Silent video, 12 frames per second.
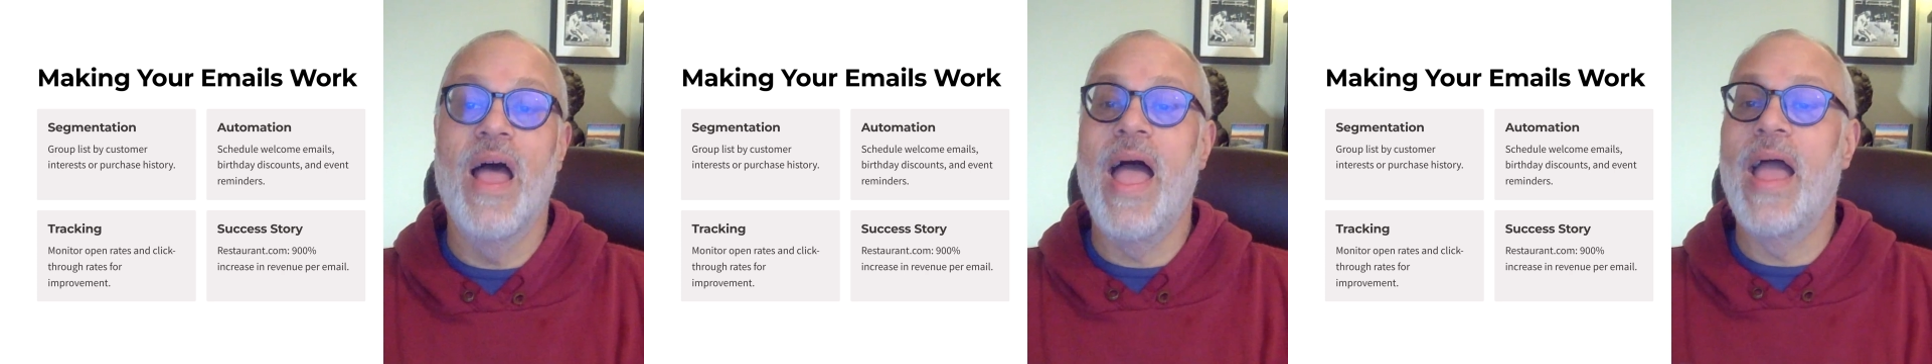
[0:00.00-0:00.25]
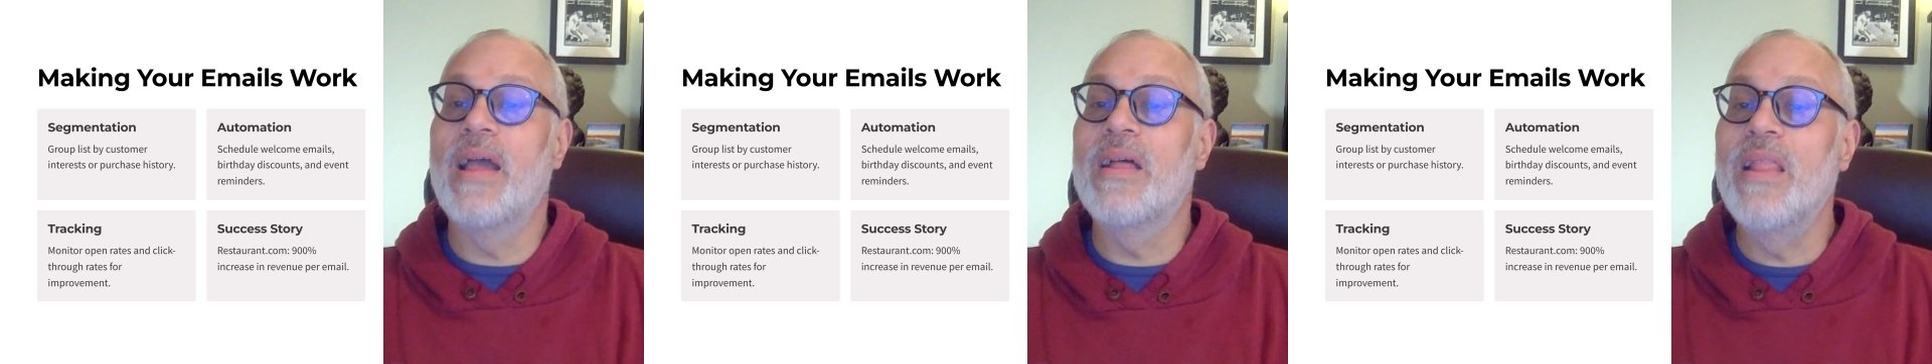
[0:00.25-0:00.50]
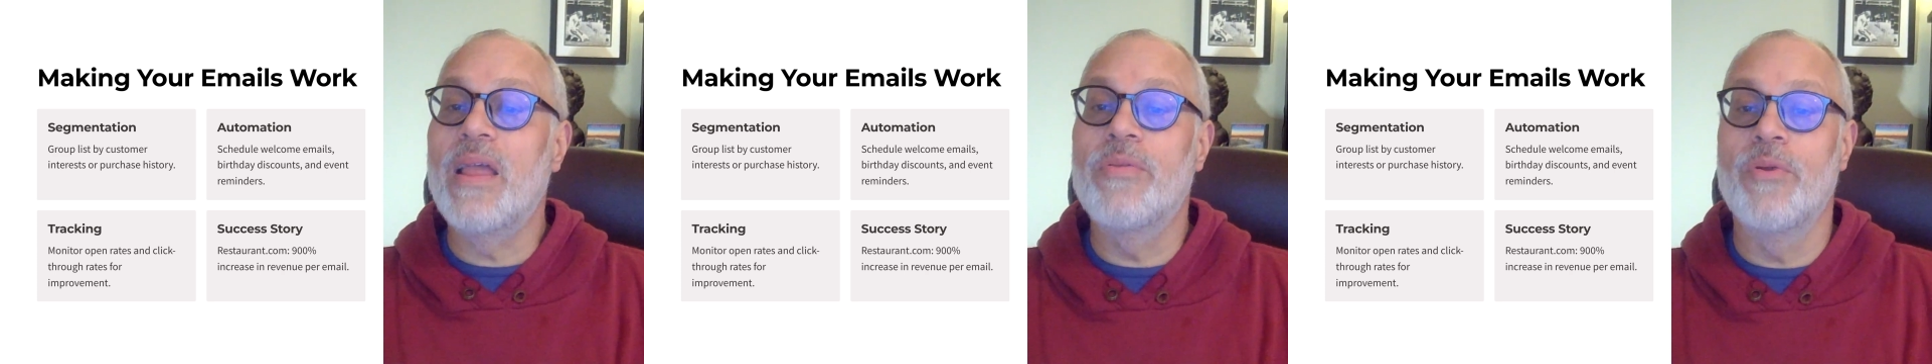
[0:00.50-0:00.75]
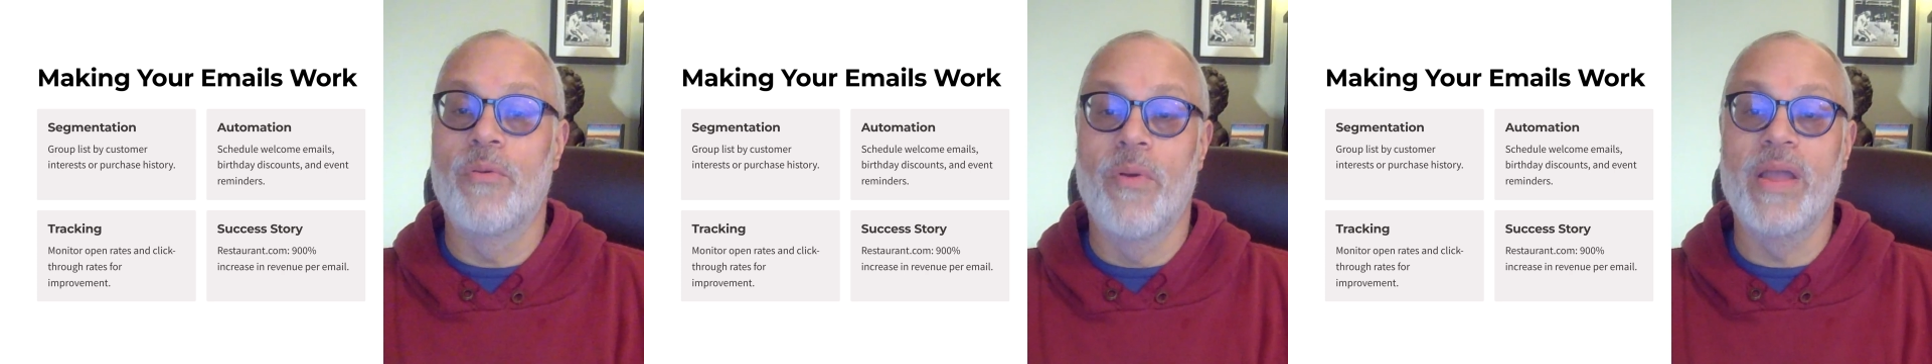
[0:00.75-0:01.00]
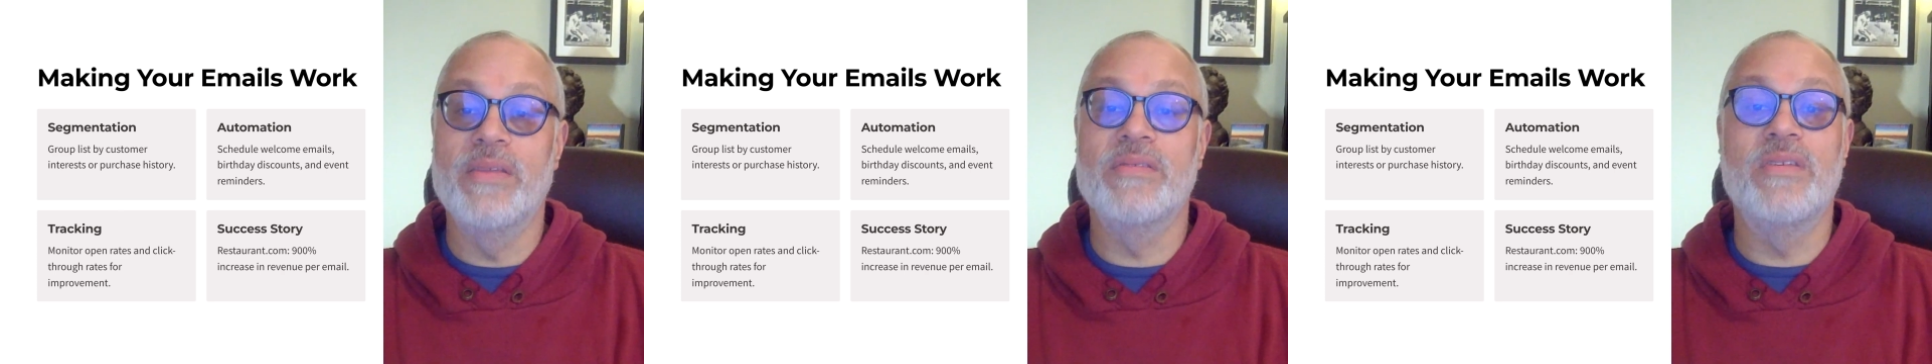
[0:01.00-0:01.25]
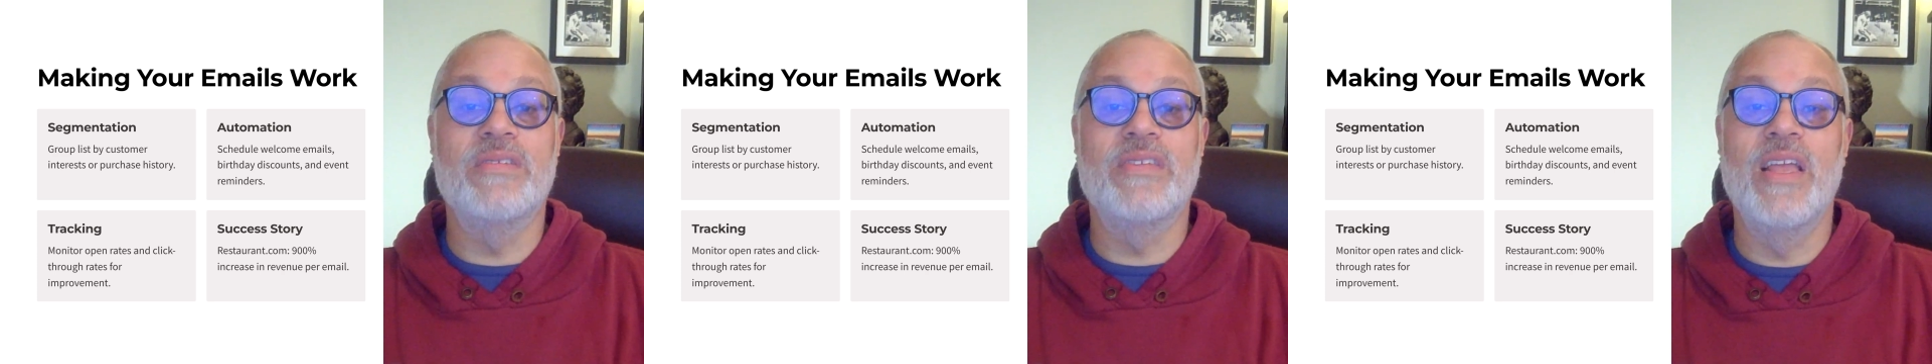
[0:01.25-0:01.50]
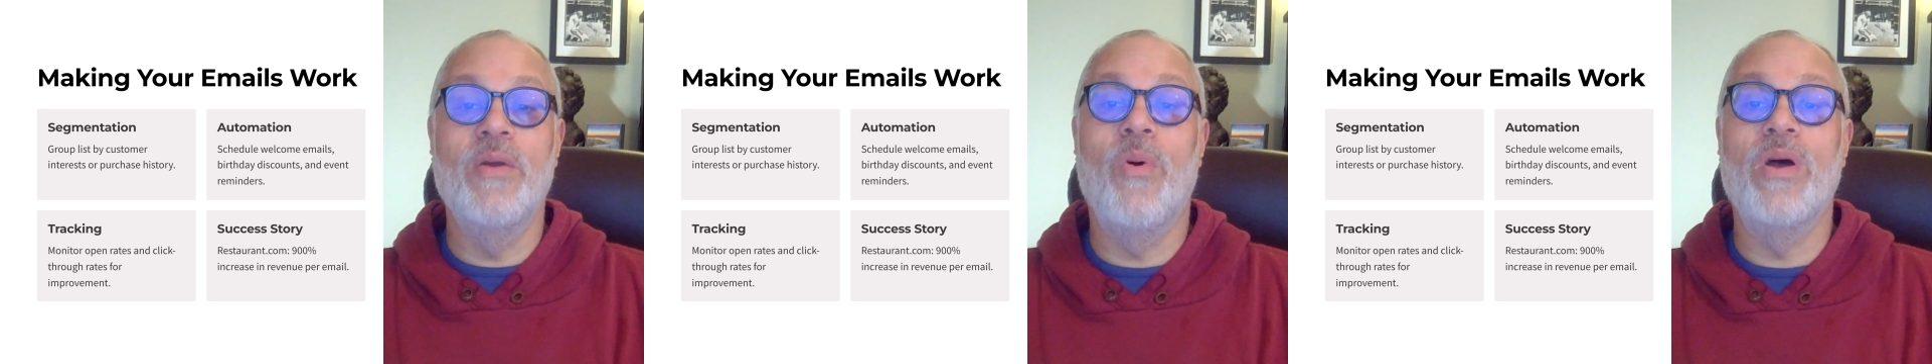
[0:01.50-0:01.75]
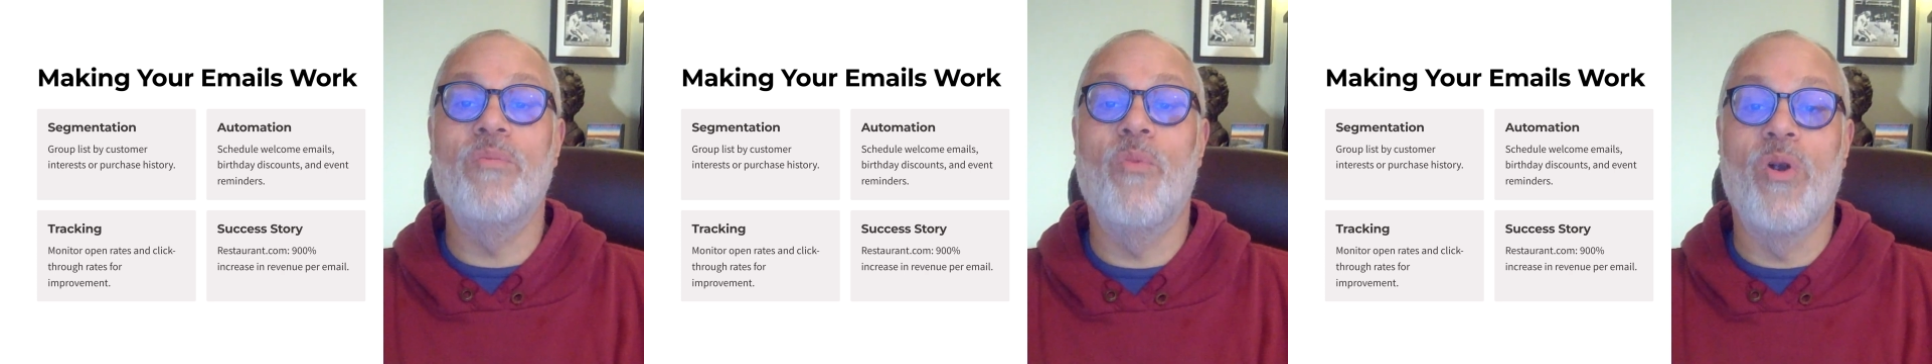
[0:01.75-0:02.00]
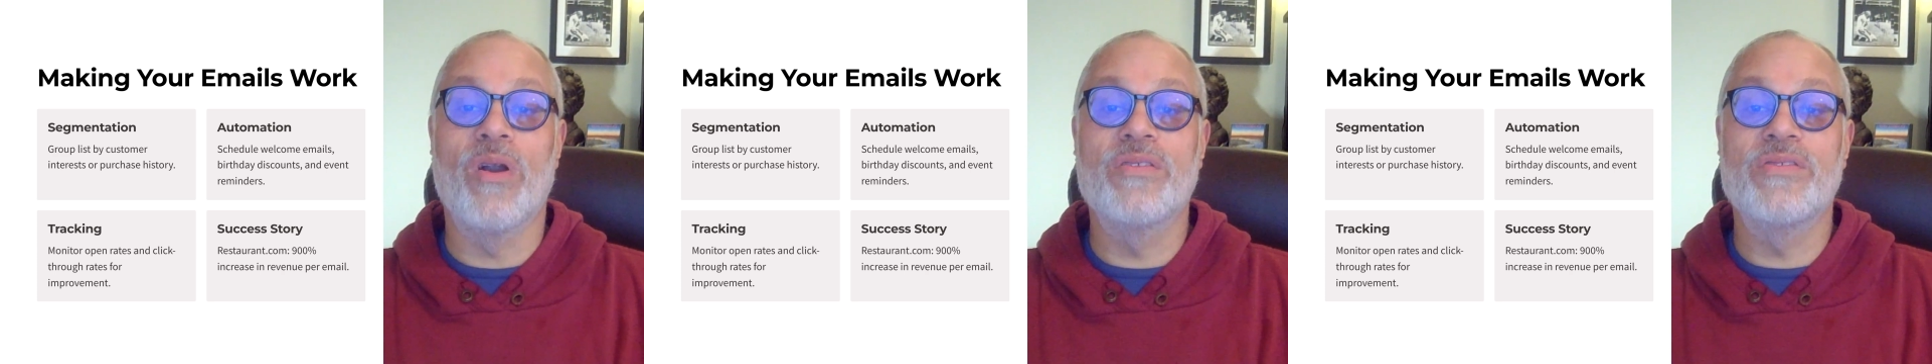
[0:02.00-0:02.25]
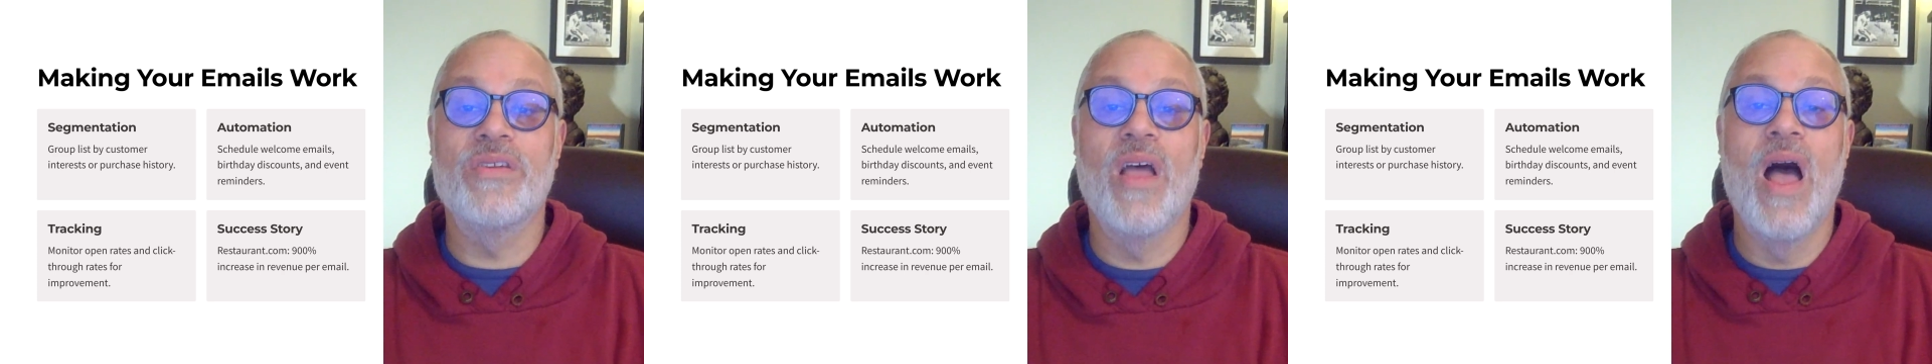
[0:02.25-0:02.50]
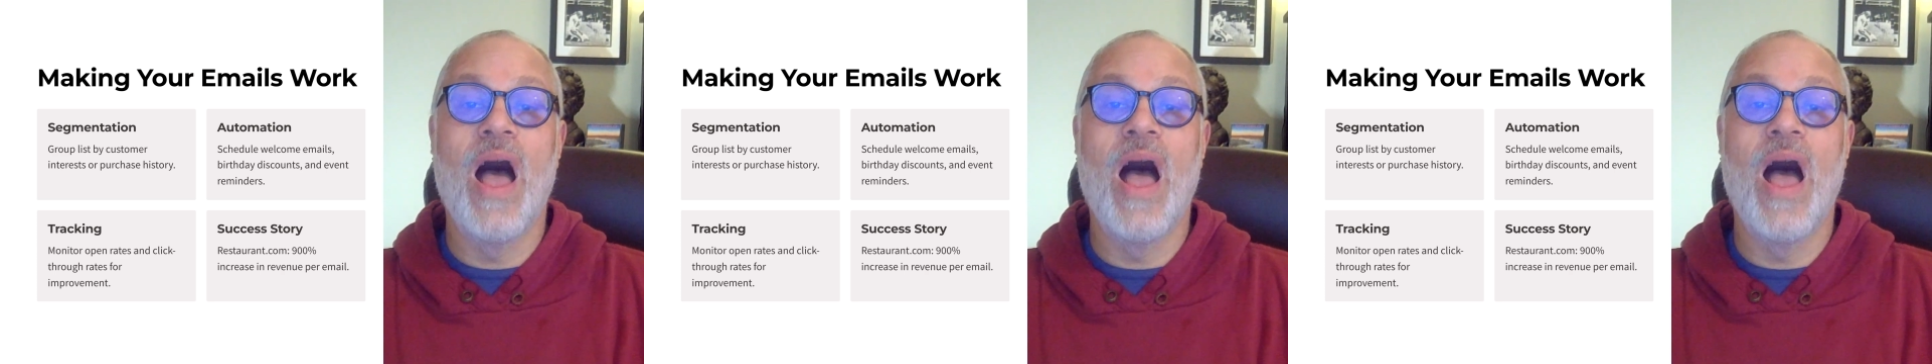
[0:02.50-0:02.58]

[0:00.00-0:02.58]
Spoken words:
and click-through rates to see what works.